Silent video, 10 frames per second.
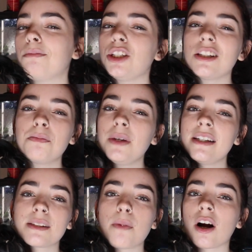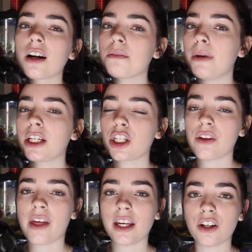Just be smart, make
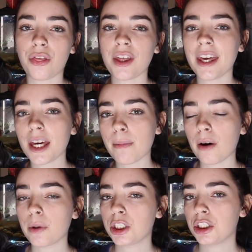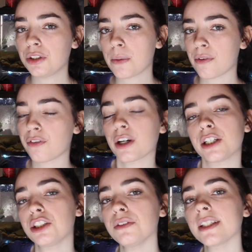sure that you're thinking about what you're doing before
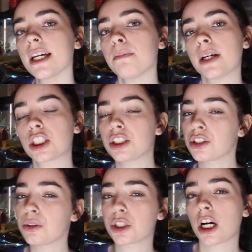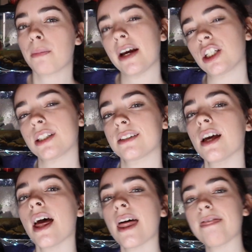you're doing it, make sure there's no sharp edges,
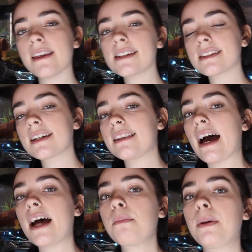things like that.